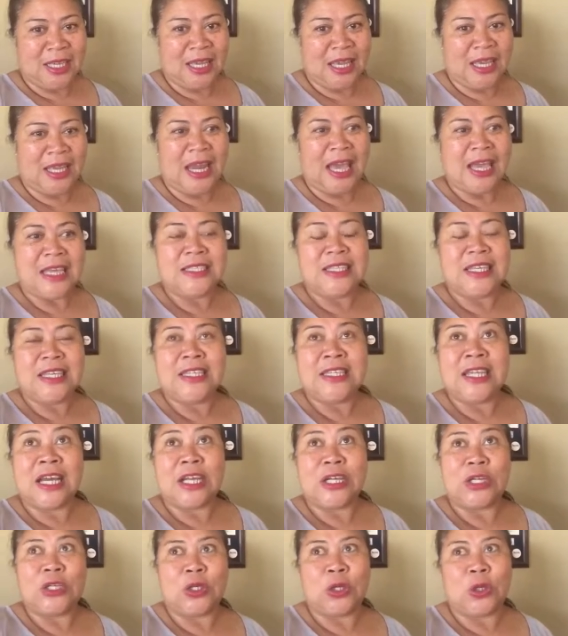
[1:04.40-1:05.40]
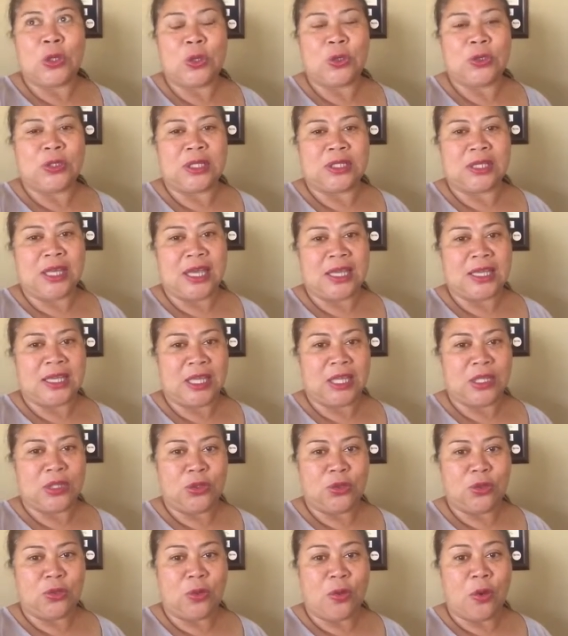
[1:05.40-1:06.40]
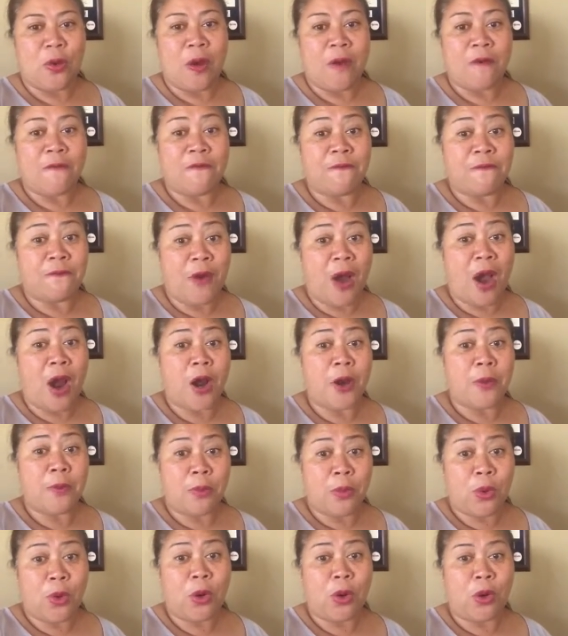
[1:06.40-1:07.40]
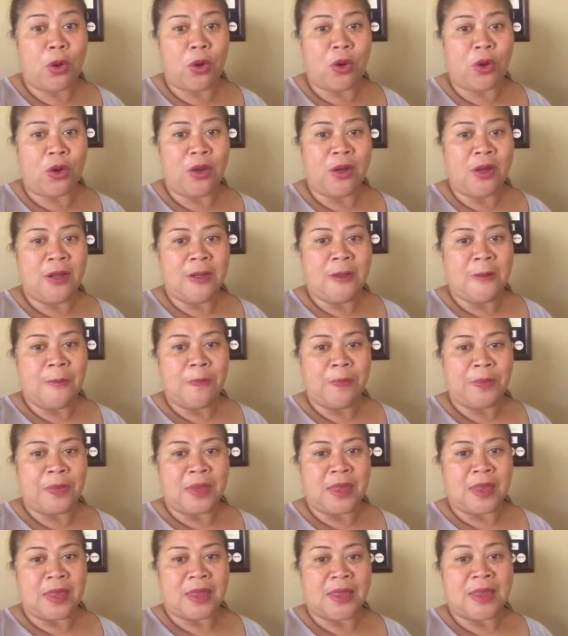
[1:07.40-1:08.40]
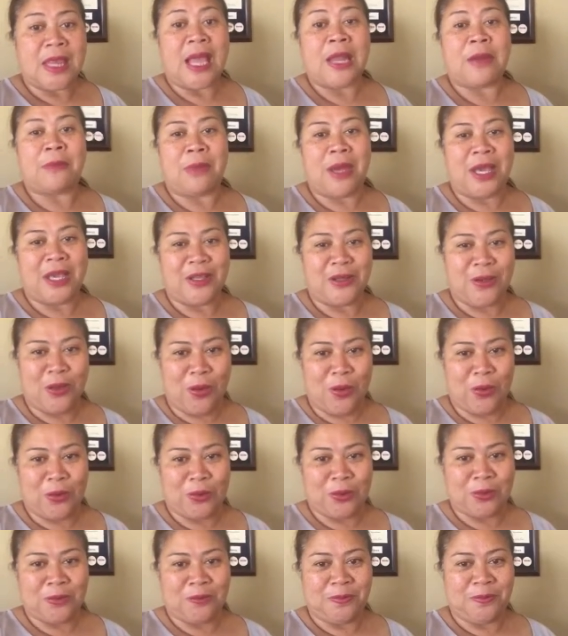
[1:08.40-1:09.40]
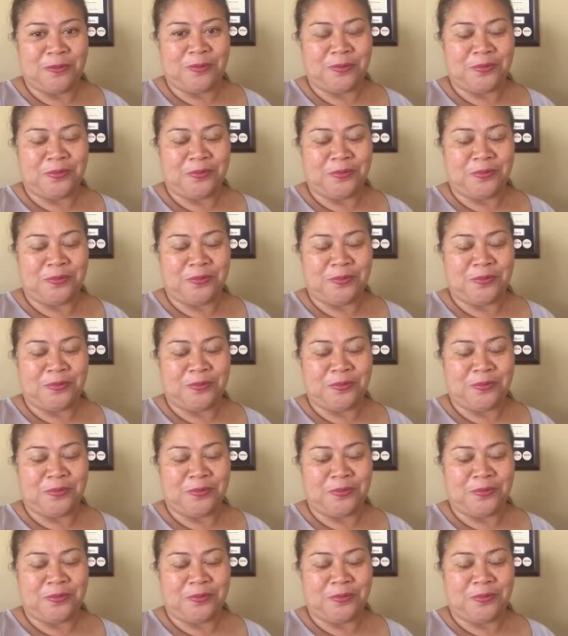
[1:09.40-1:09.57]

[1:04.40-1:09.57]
And I did not know that I can do far more than my goal.